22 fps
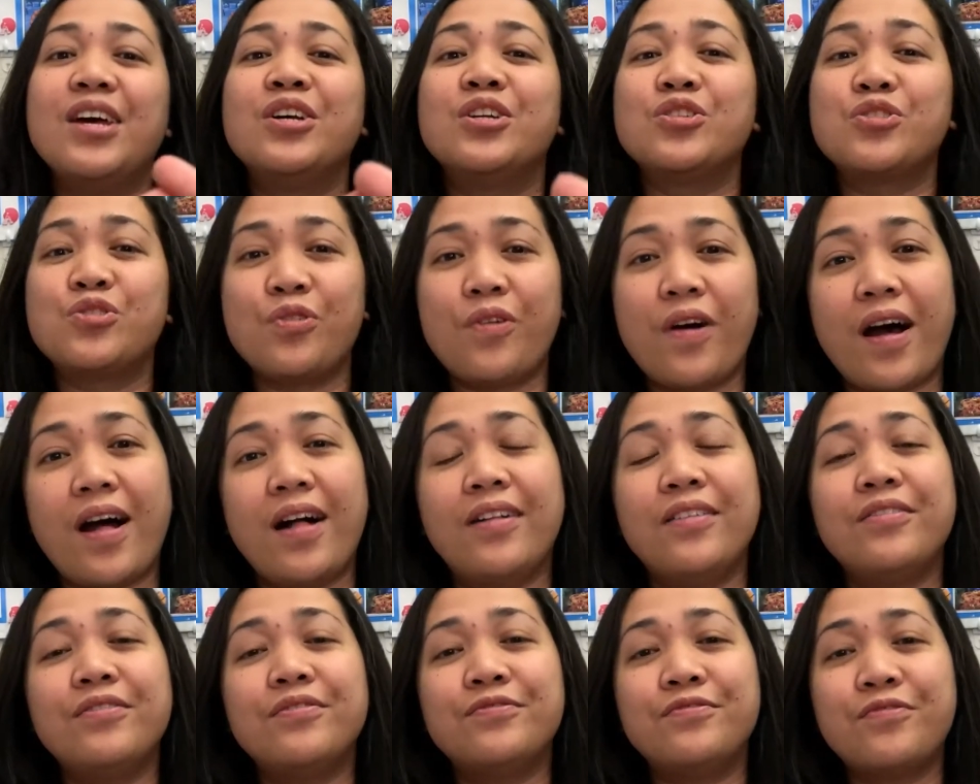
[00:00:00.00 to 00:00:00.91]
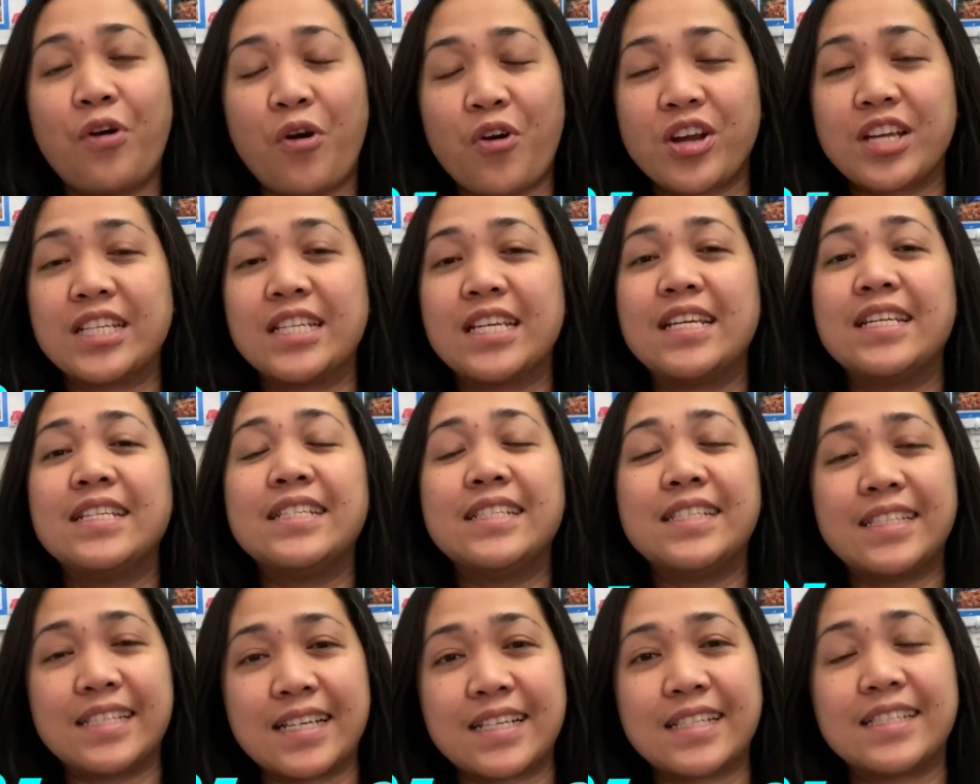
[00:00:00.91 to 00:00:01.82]
12, 14,
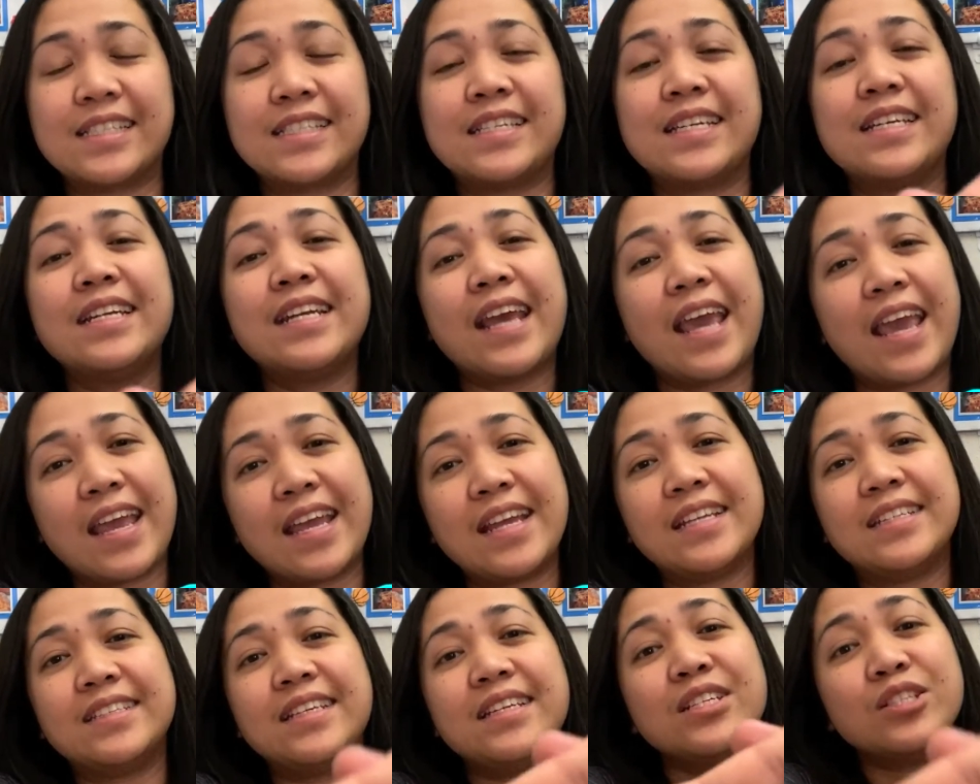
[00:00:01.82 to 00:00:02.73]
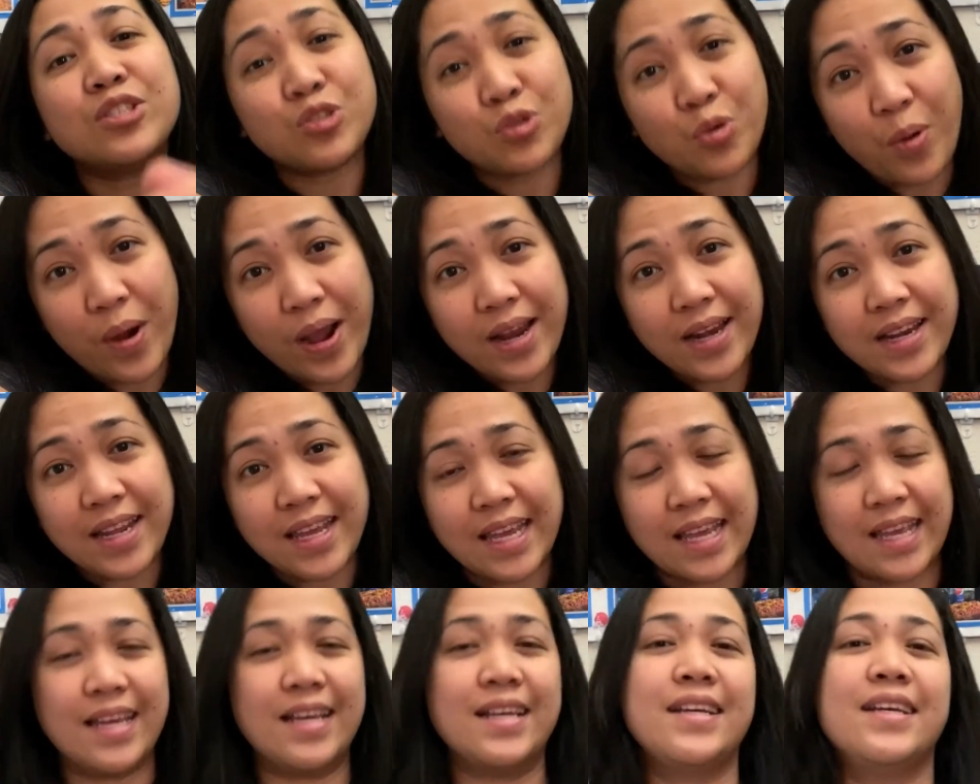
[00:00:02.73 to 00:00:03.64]
16, 18, 20.
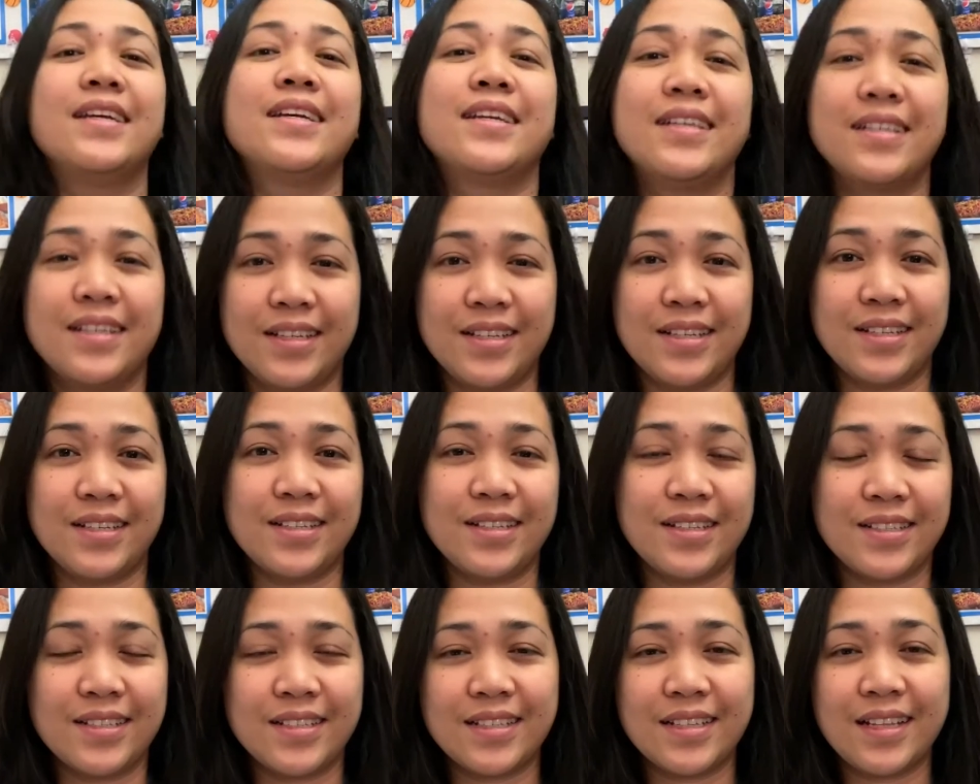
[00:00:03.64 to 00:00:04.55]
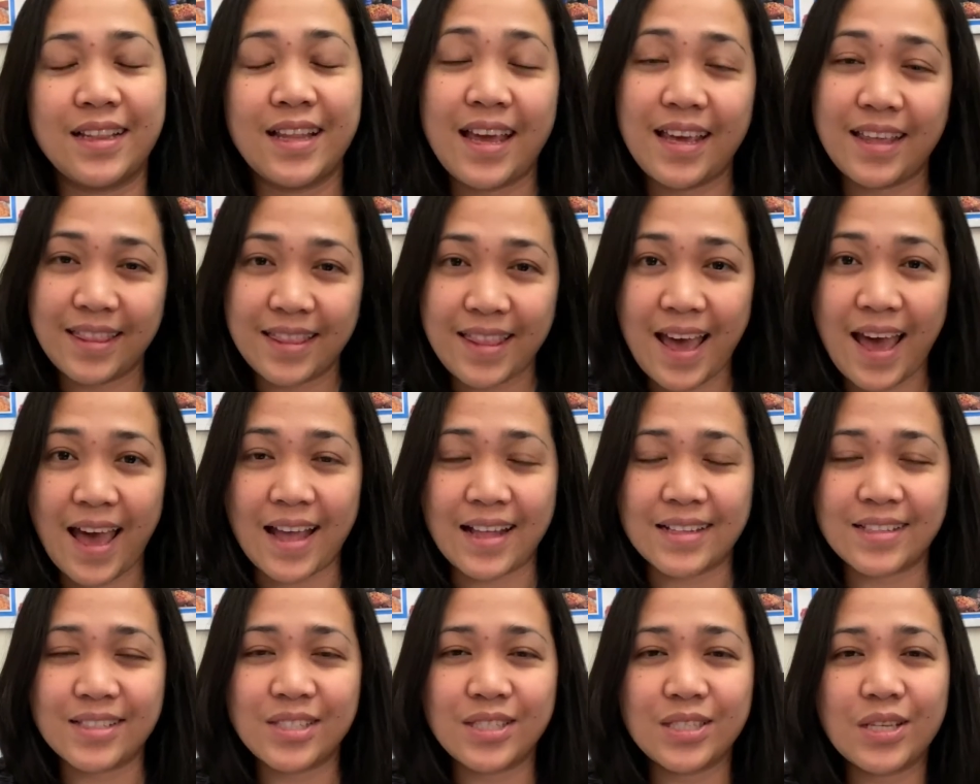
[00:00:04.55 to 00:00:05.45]
Like that.
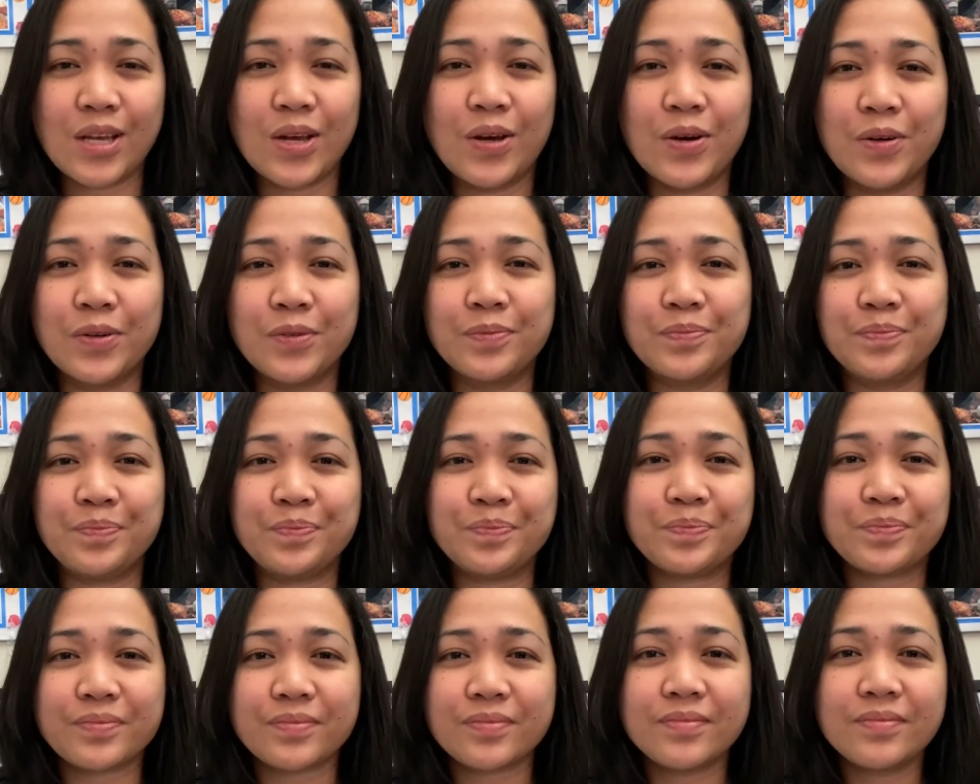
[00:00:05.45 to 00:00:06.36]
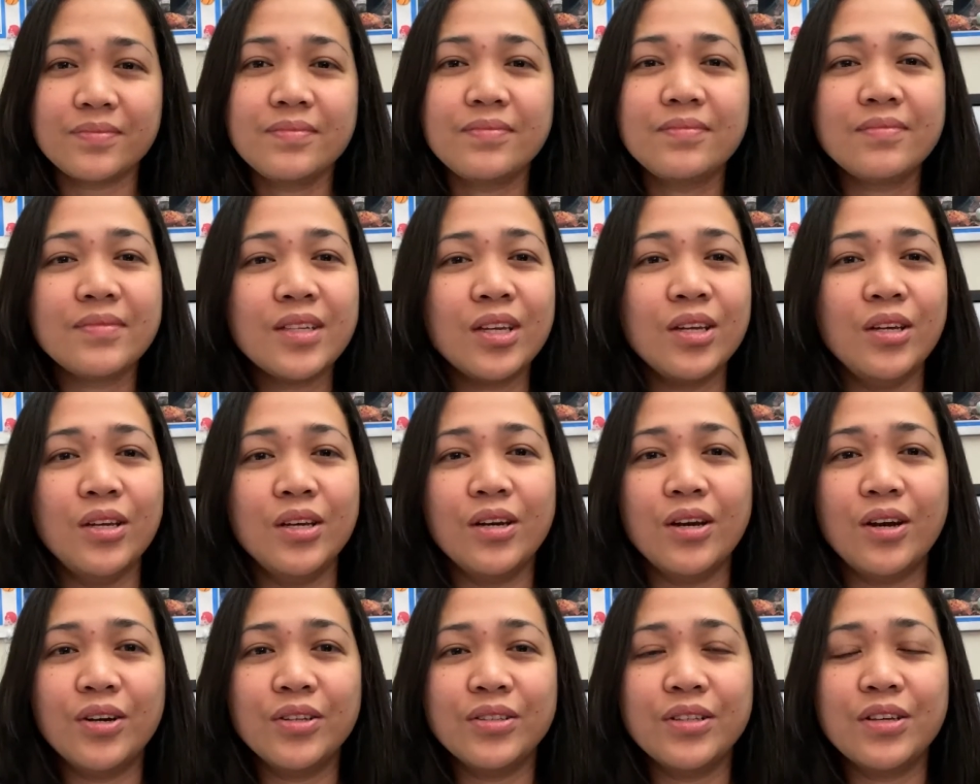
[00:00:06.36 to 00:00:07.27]
So
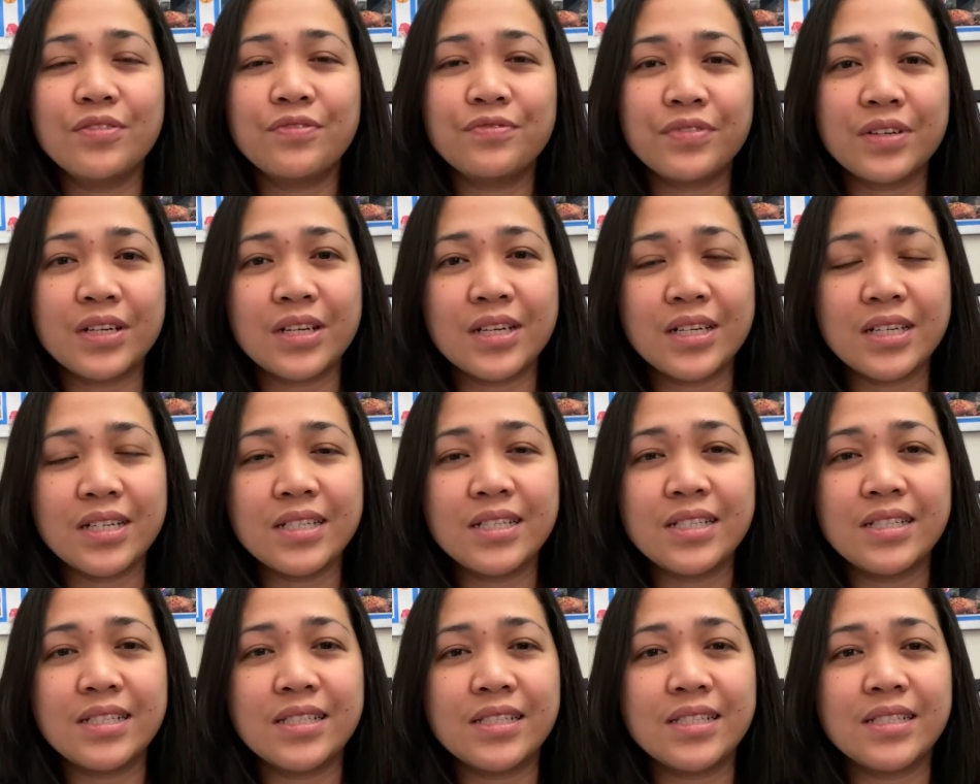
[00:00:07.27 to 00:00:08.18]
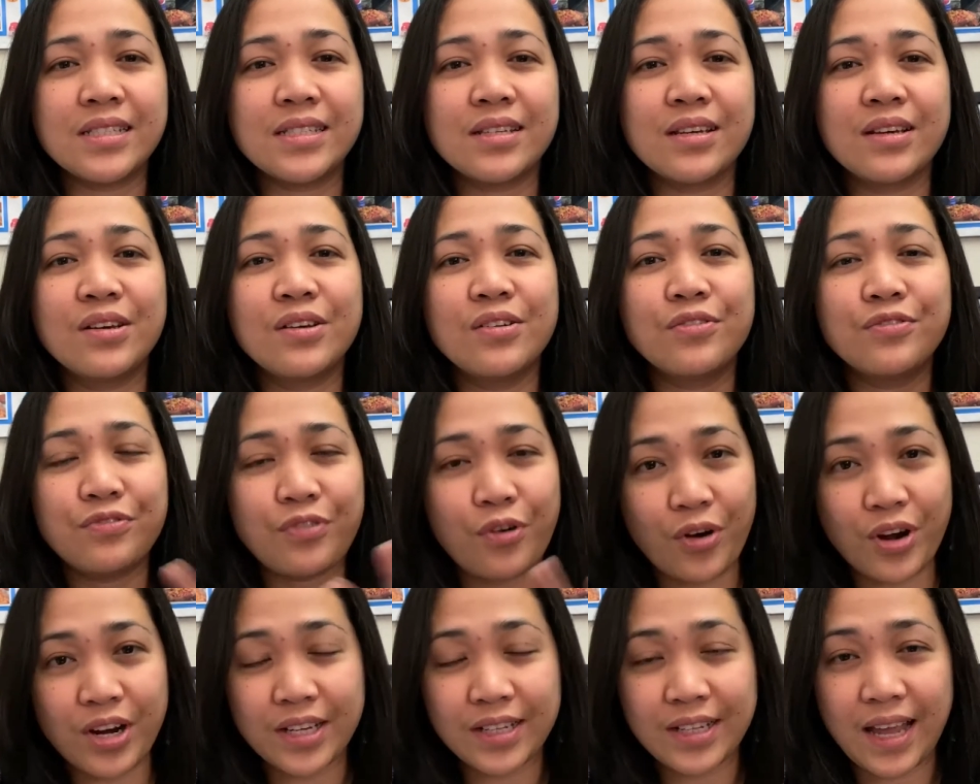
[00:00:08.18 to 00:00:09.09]
on the first
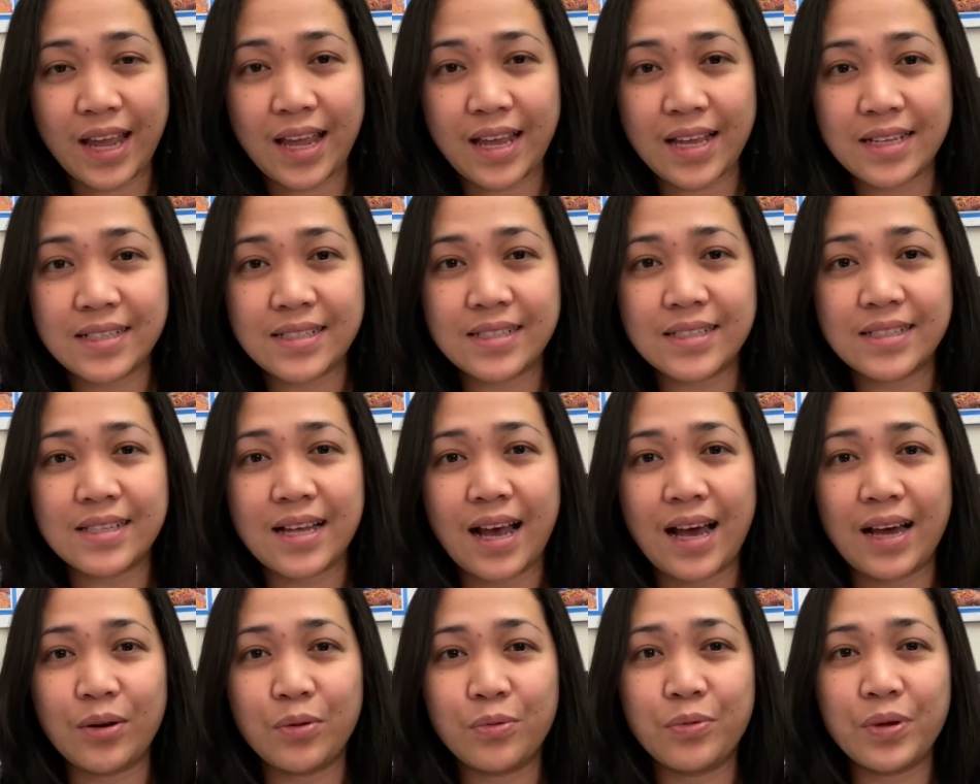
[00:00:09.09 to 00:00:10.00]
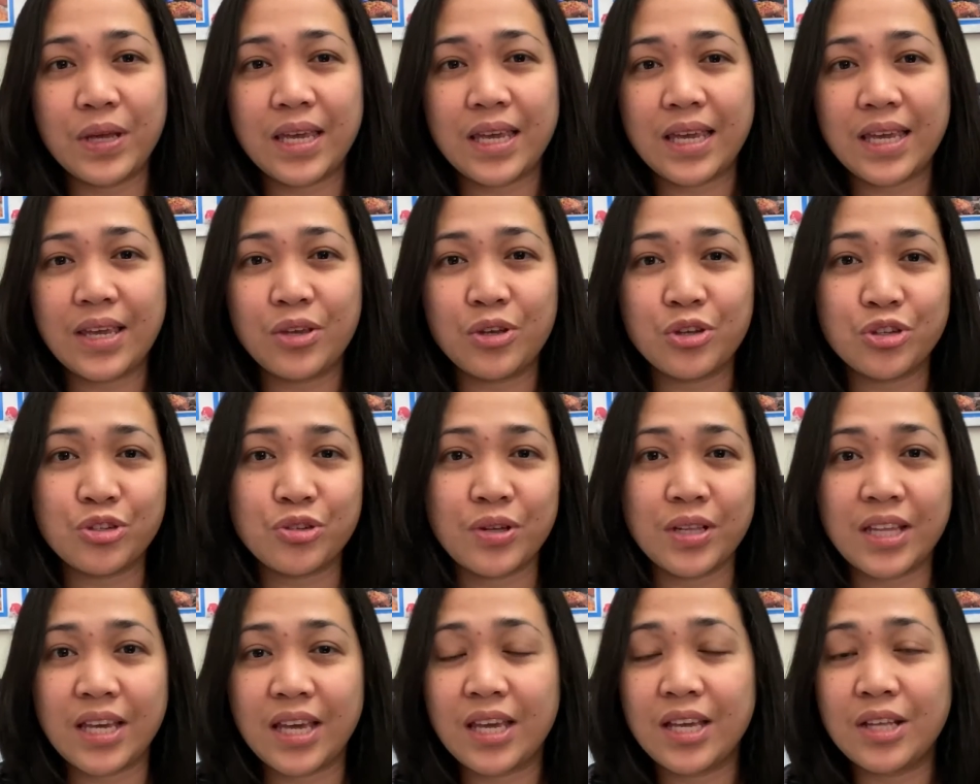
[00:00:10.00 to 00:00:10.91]
4 days, we
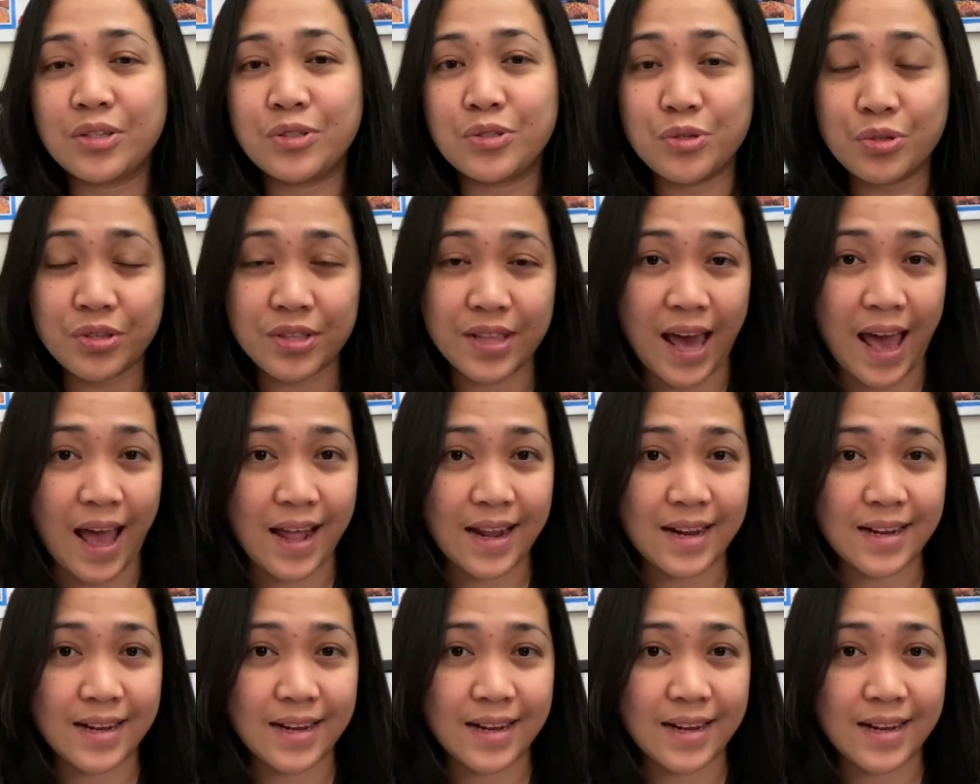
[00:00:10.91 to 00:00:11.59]
usually do that.